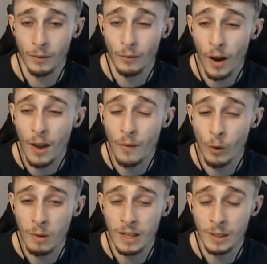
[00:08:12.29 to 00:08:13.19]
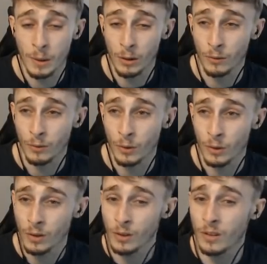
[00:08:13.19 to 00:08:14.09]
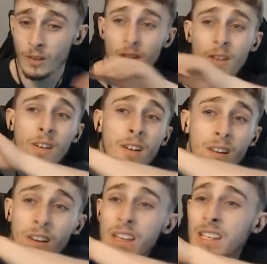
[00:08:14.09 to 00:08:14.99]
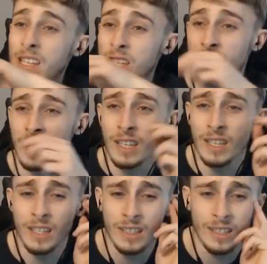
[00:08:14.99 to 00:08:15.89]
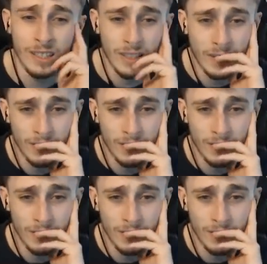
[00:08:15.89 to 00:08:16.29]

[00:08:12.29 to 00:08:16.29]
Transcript: 34 minutes it went on for. Jeez.